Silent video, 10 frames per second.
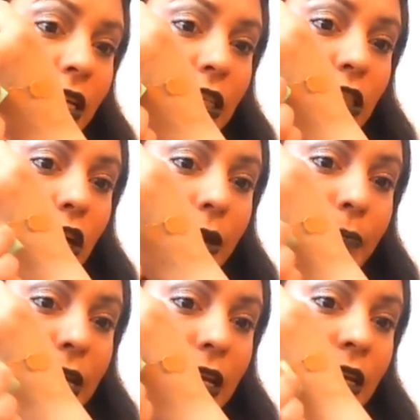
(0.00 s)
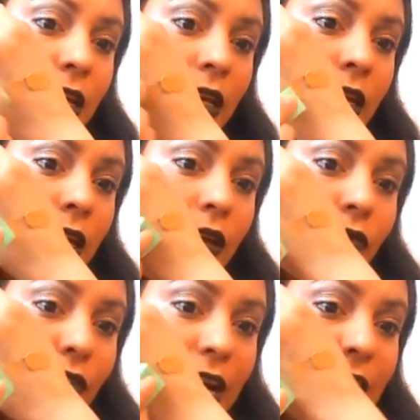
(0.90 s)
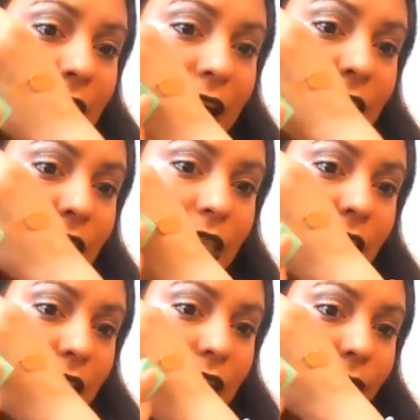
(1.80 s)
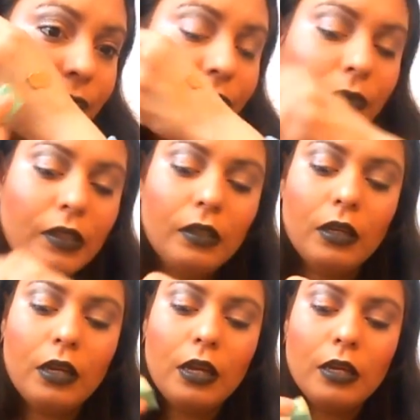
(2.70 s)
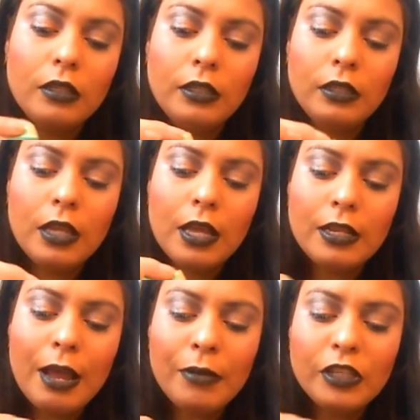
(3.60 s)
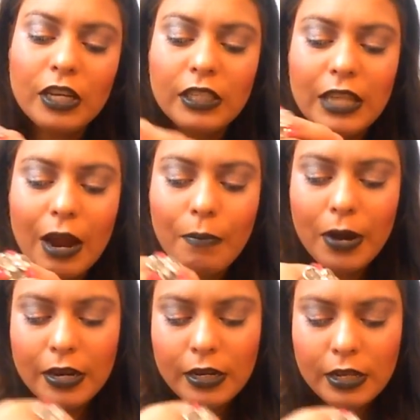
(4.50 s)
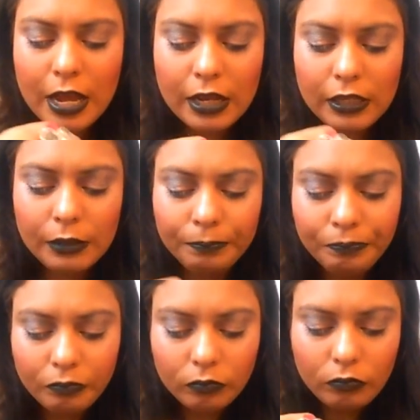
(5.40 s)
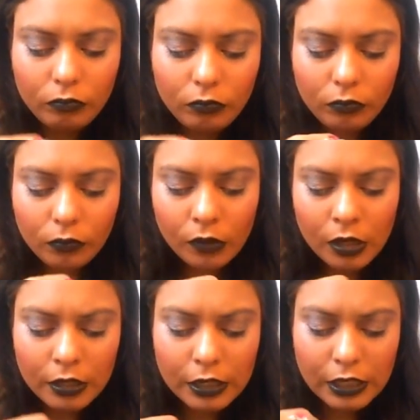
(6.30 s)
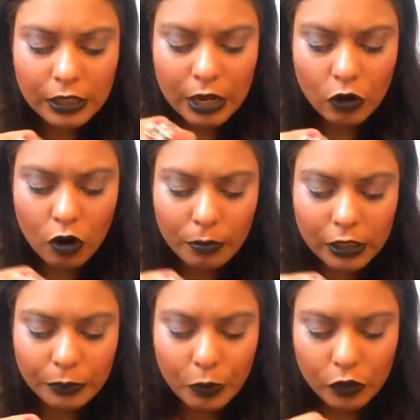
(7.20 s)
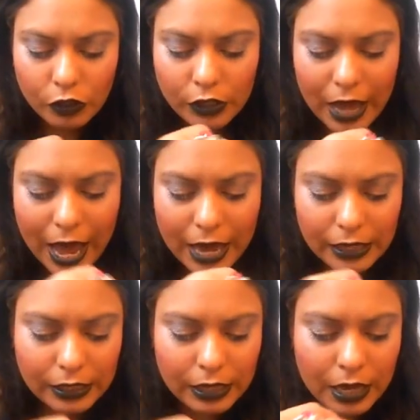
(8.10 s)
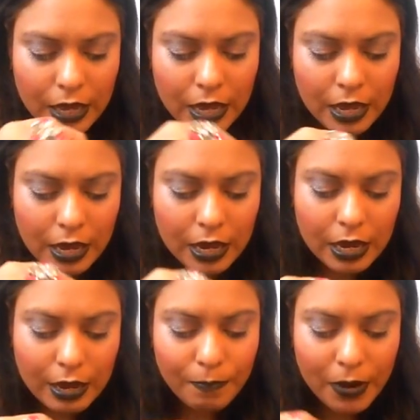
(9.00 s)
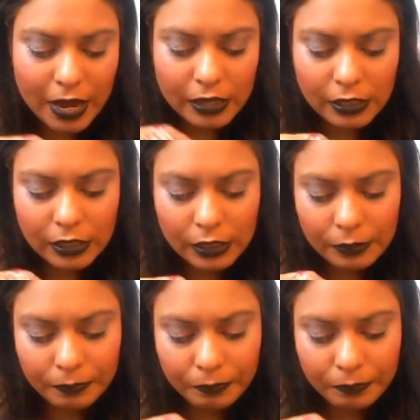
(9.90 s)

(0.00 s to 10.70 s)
is gonna be really nice. And let me just start blending this. This is a normal sponge, guys. It blends